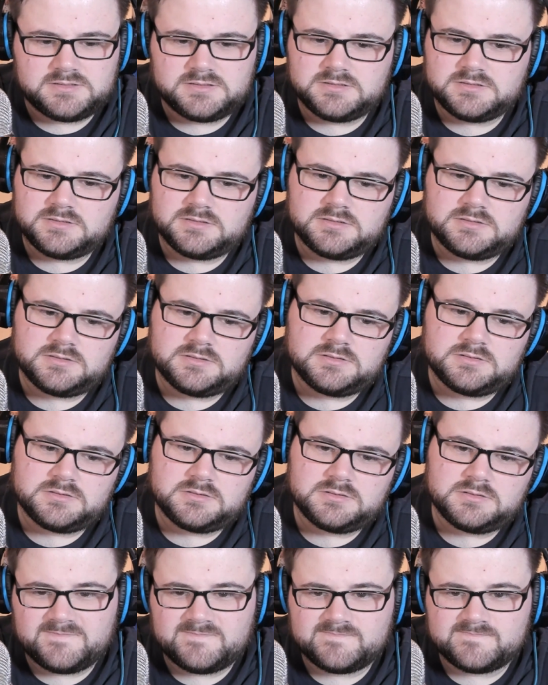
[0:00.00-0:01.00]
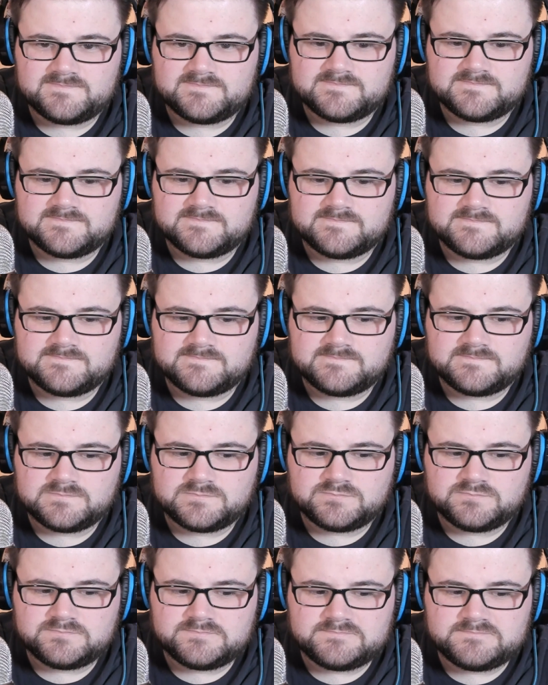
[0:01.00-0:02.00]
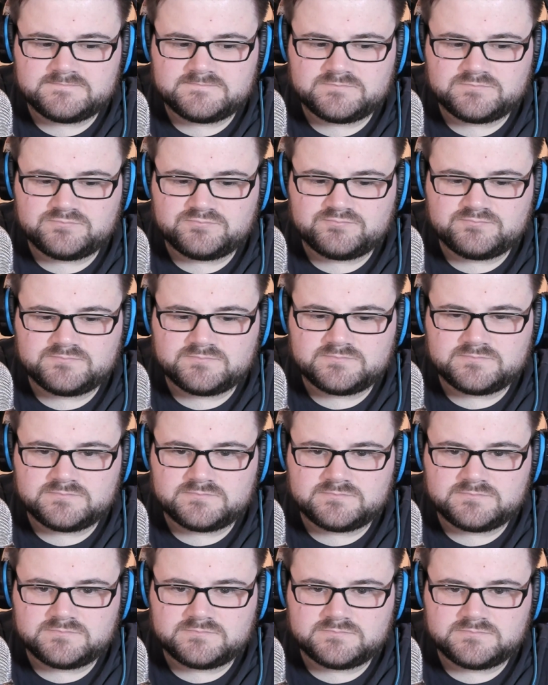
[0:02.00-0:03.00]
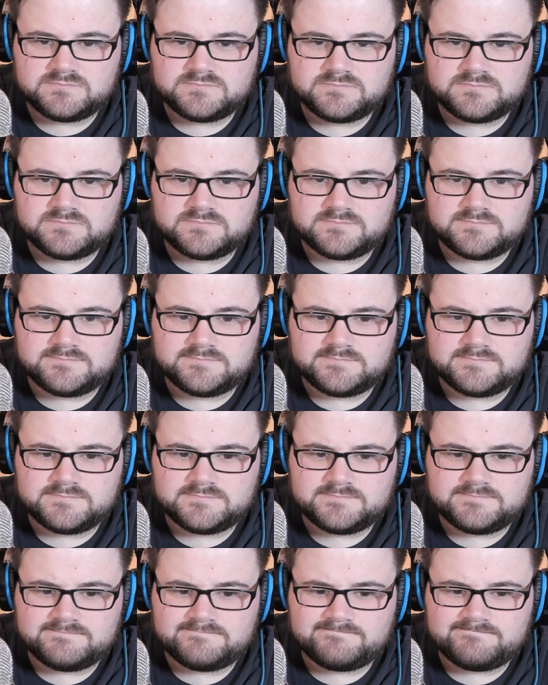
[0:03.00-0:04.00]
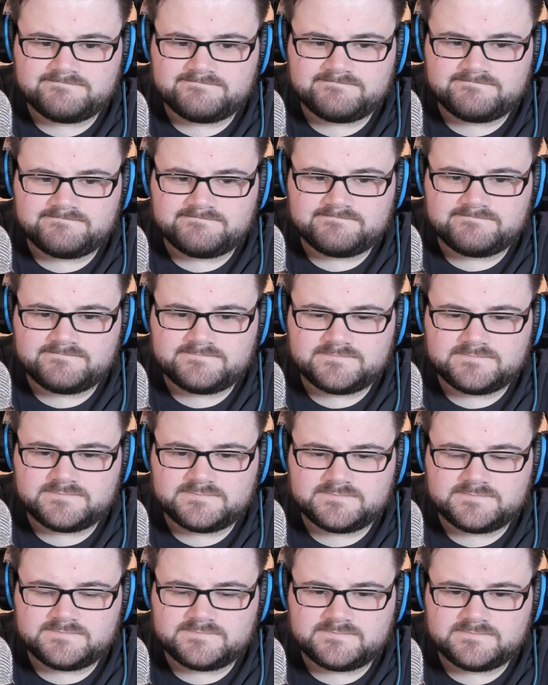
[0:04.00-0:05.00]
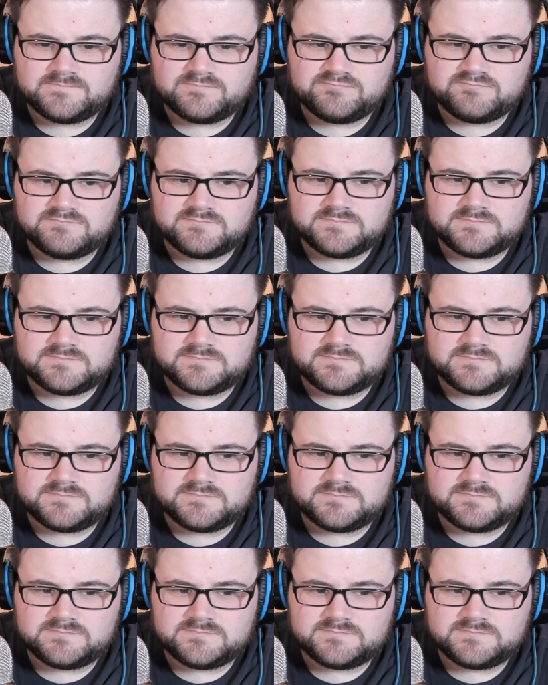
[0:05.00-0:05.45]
(no one is talking)